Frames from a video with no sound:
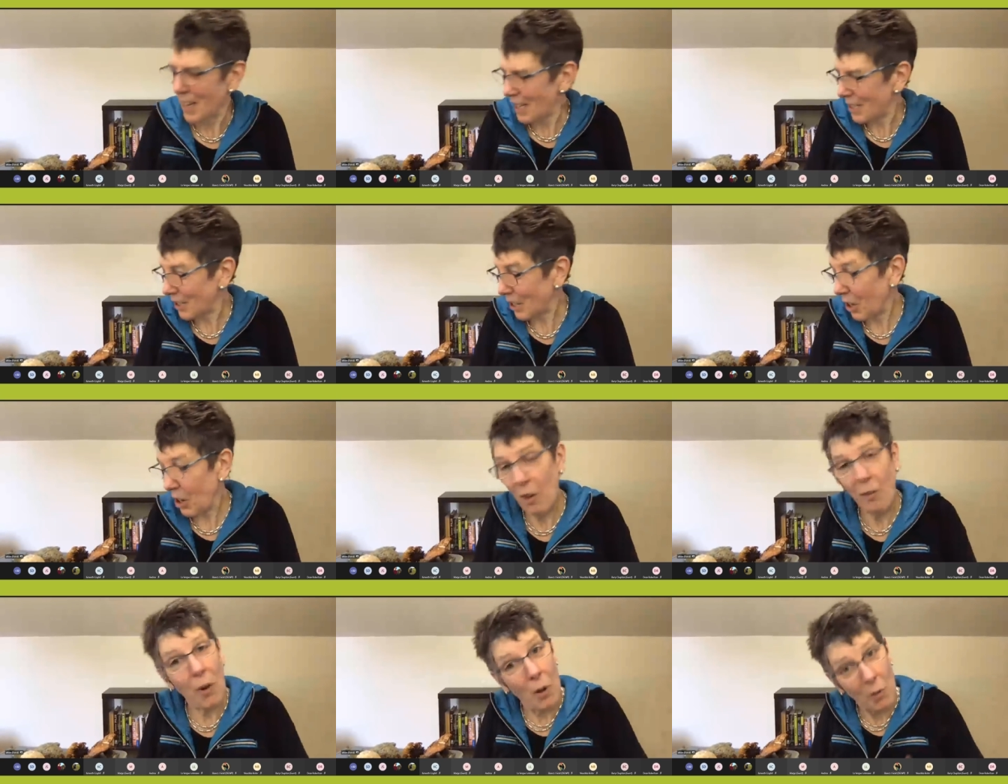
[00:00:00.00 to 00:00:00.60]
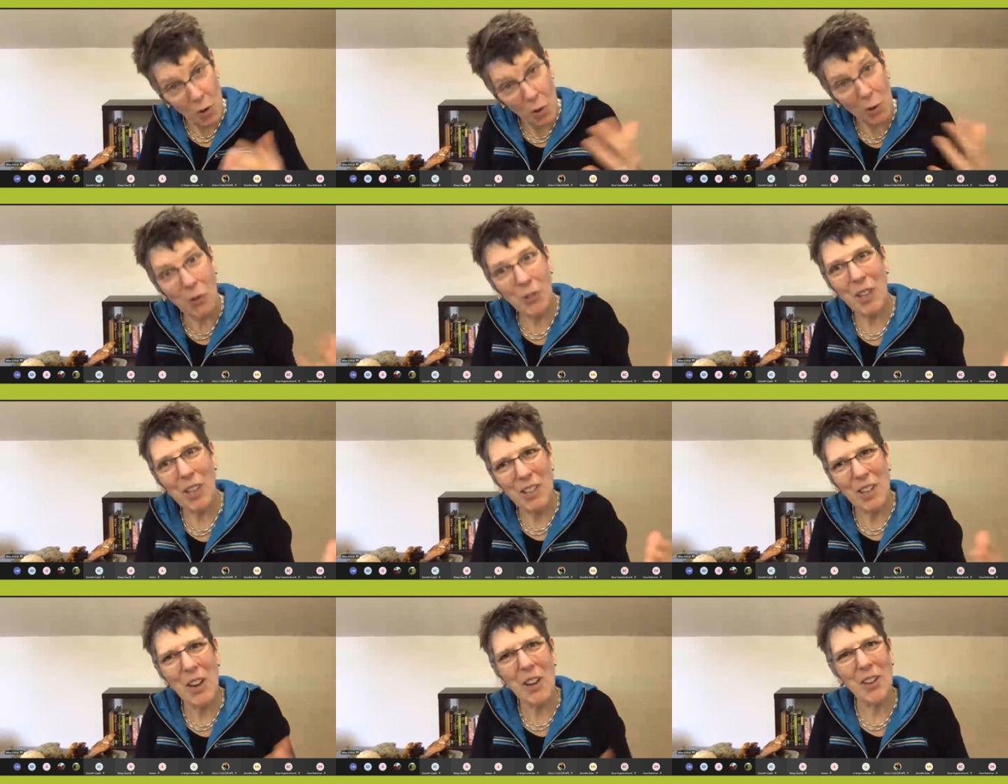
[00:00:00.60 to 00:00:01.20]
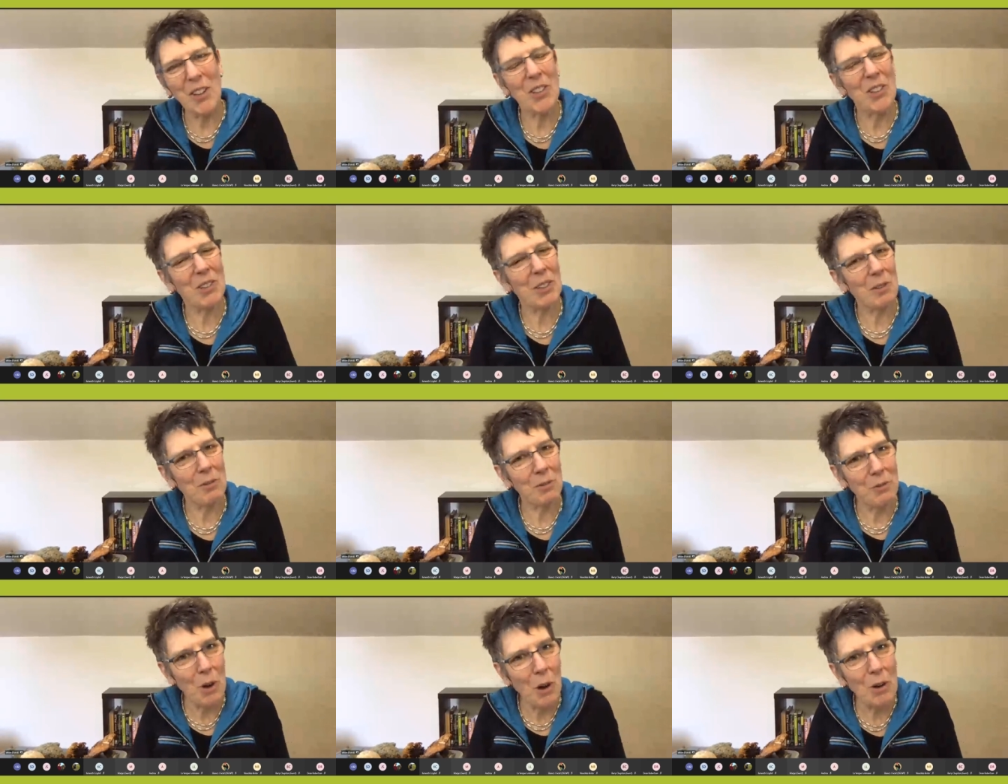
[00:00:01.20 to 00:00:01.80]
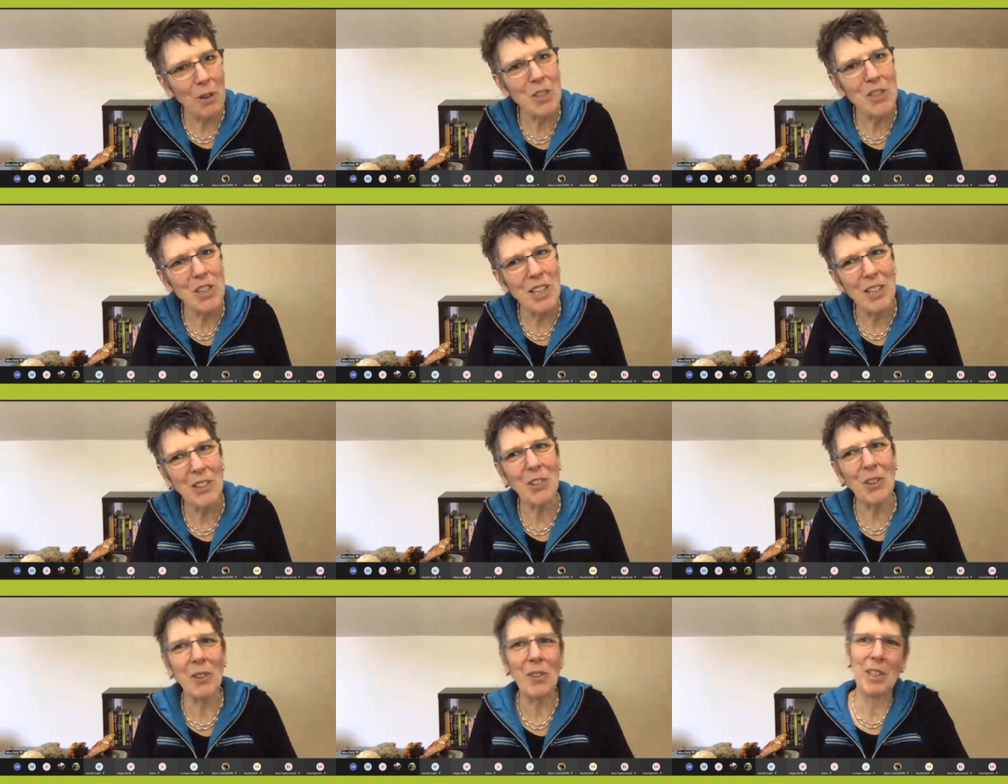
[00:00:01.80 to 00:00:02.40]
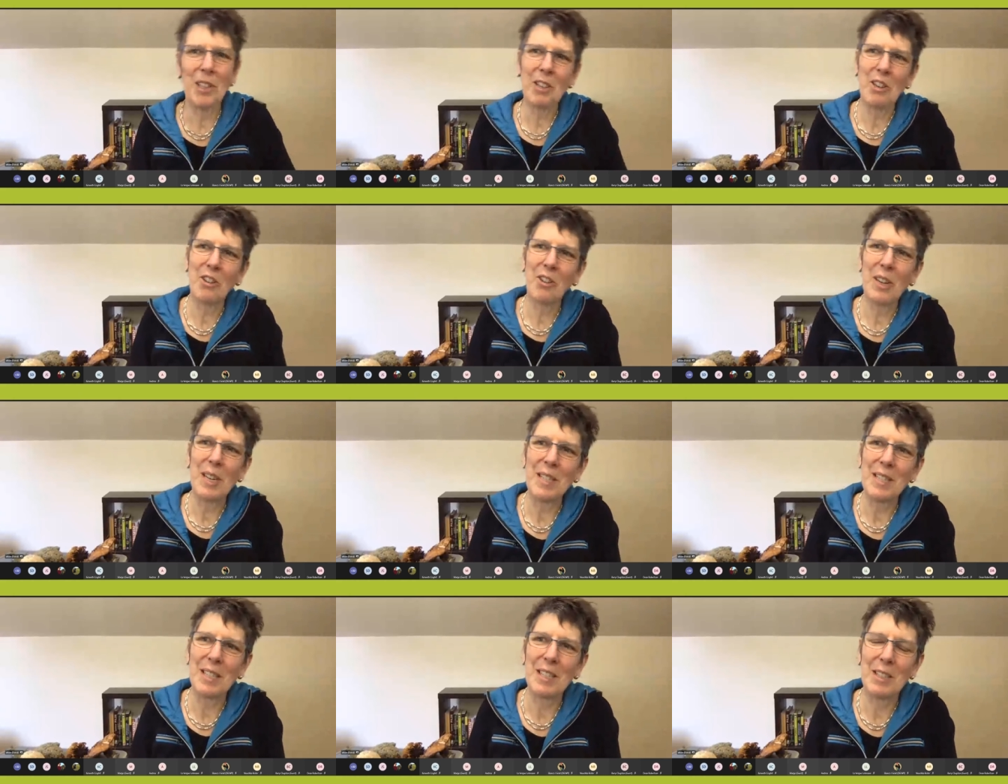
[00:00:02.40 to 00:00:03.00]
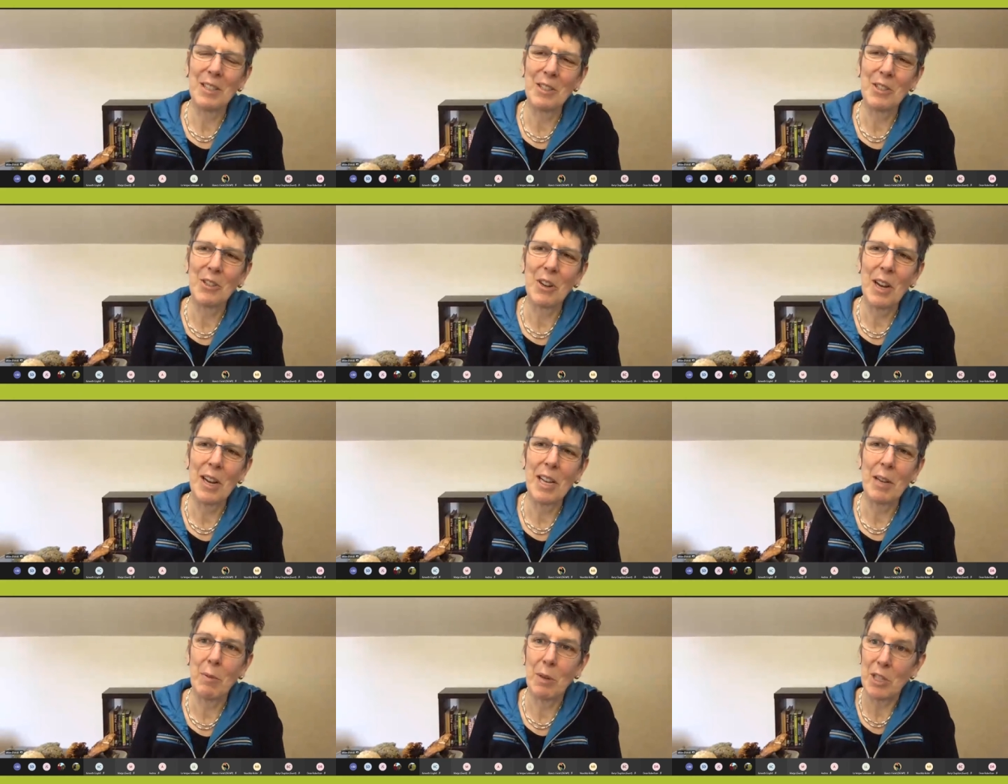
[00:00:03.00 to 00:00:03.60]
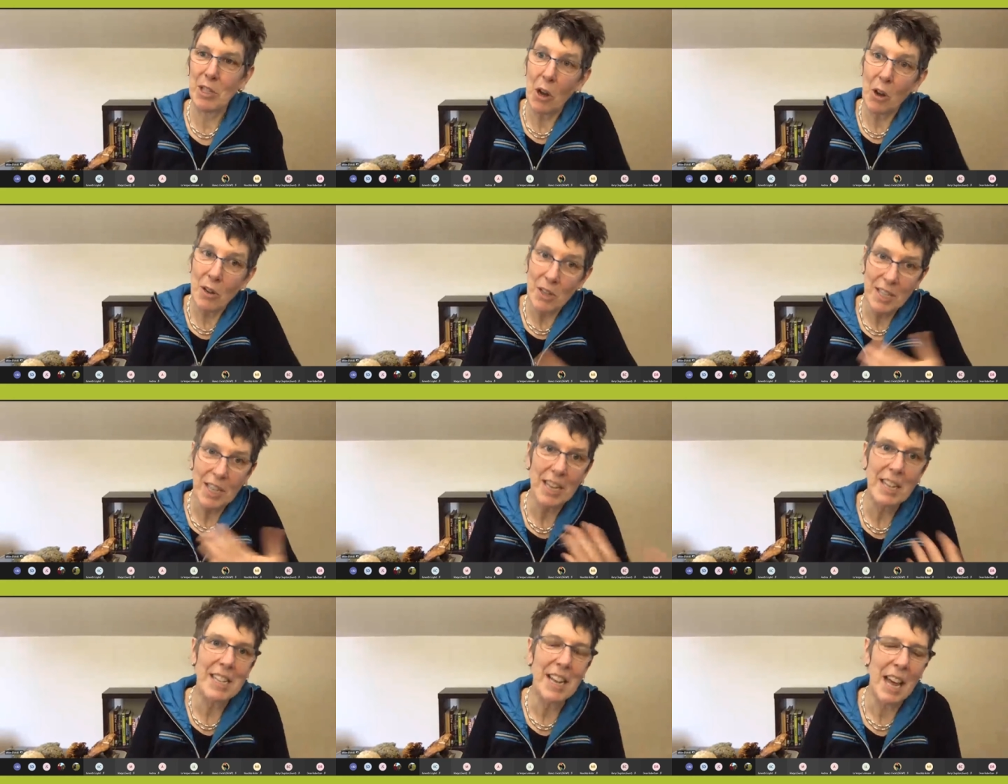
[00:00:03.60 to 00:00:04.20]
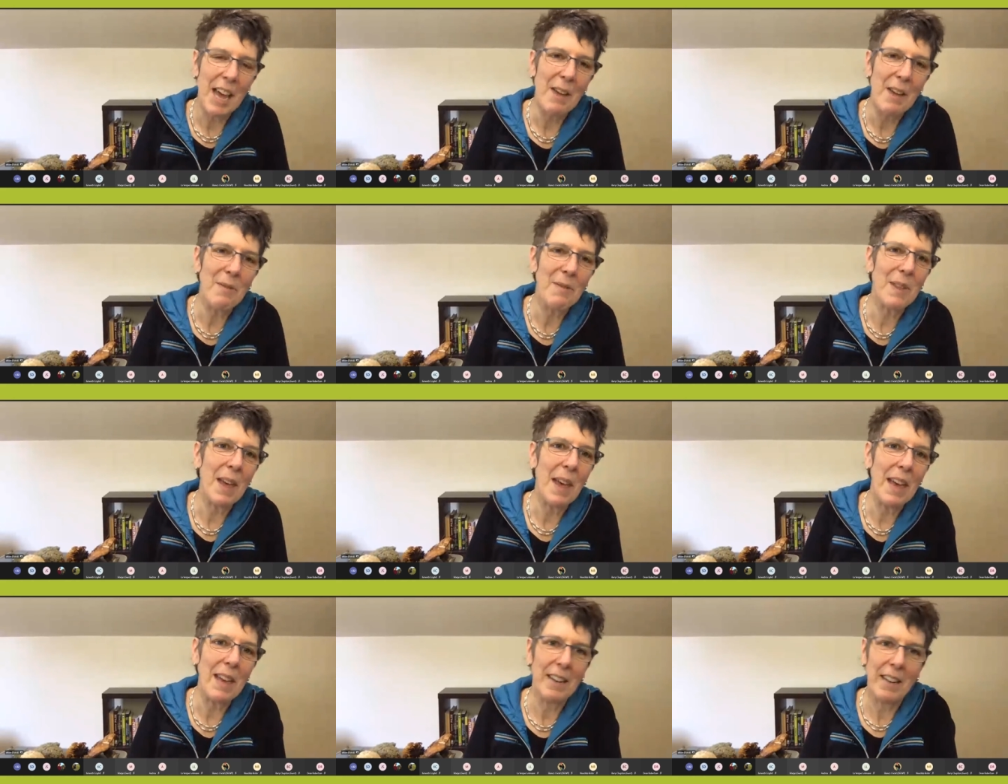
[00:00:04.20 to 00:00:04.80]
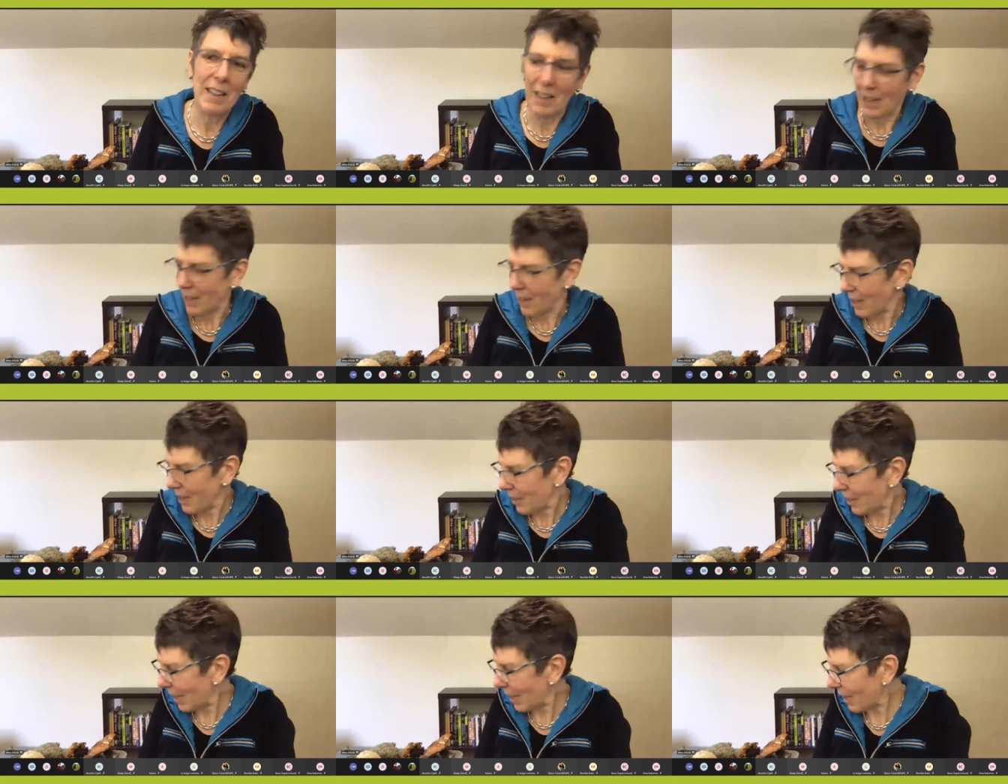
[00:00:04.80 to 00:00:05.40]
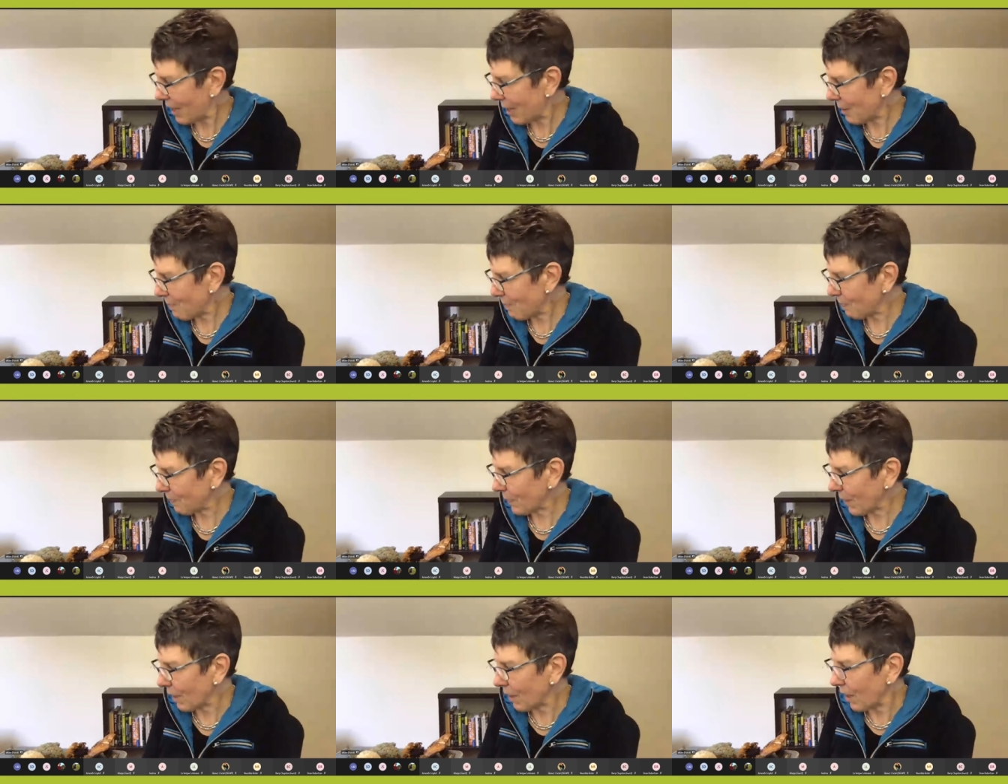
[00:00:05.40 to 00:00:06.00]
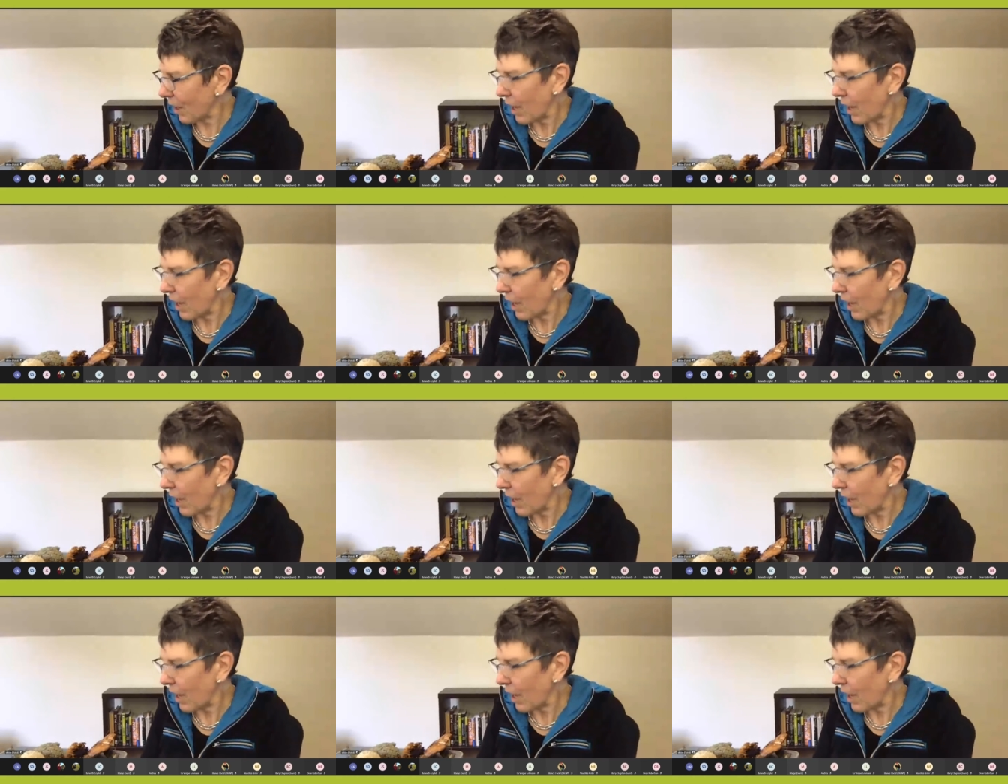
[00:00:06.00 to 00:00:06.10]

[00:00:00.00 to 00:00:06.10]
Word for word: So, I've also noticed that foraging is on the increase in Australia. We don't tend to have that um,